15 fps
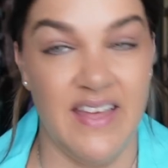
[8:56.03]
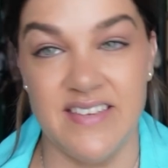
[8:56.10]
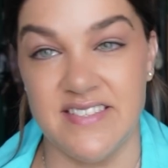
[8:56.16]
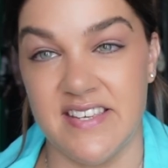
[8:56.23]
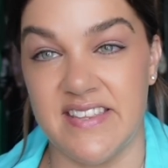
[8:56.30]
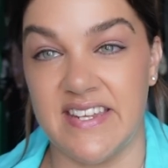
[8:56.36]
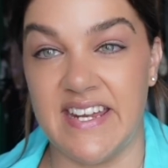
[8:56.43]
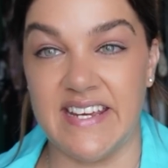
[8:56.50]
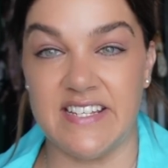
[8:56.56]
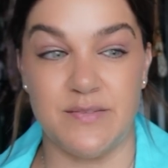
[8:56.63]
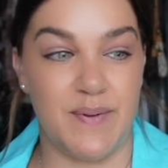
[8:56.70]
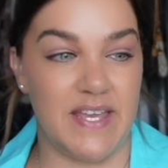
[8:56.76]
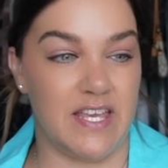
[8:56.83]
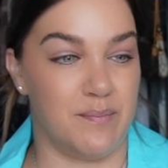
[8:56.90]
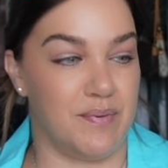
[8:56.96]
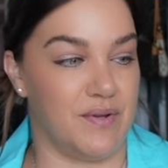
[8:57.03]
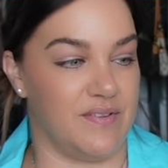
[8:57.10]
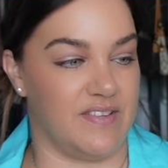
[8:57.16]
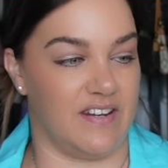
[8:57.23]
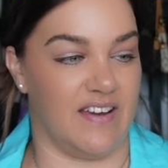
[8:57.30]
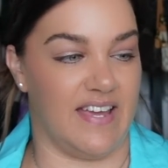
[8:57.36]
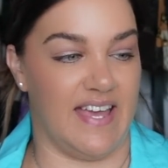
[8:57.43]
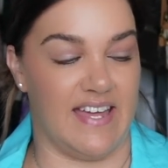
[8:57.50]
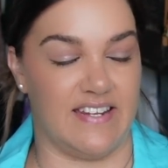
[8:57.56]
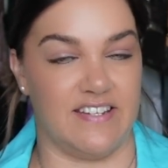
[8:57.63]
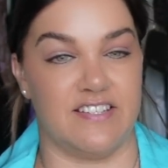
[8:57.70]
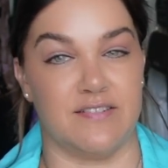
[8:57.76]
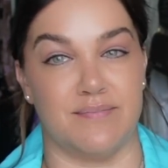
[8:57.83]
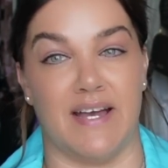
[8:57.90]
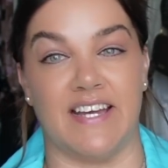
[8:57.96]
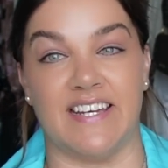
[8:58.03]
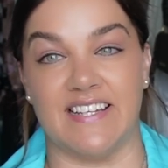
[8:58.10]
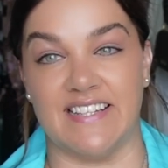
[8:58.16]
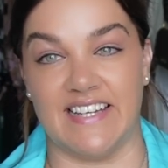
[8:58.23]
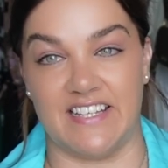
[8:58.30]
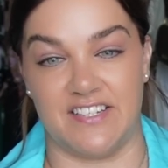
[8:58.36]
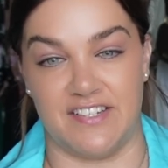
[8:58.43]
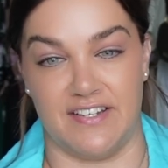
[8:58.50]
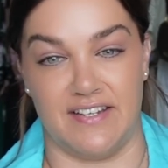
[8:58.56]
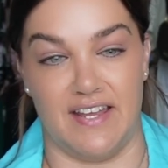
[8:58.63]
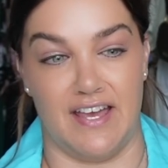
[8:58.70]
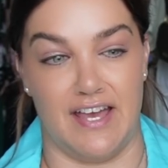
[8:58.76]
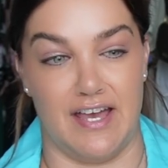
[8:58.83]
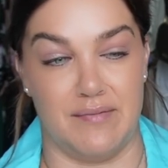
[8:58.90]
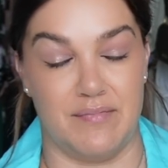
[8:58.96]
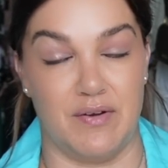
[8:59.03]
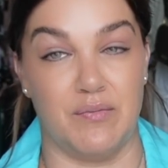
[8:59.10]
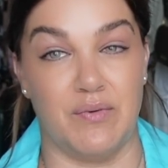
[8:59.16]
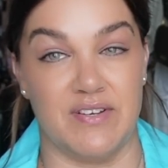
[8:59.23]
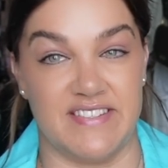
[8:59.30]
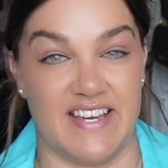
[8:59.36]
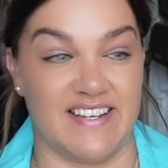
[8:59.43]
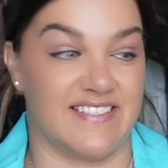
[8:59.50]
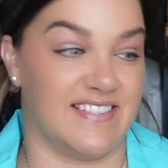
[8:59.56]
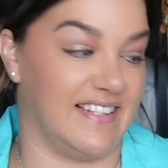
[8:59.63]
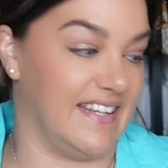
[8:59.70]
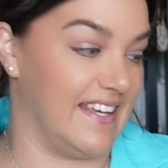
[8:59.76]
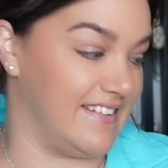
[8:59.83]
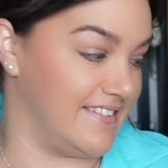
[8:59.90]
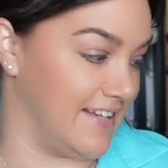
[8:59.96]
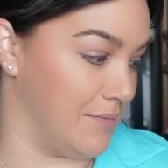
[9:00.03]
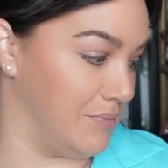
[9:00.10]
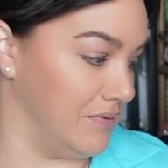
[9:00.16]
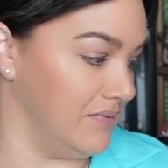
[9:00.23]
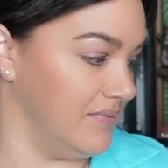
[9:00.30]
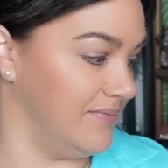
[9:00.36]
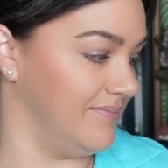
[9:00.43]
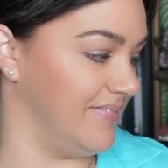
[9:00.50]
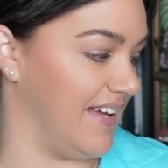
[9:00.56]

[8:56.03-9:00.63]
So the next Peekaboo that I added to my collection was actually a double.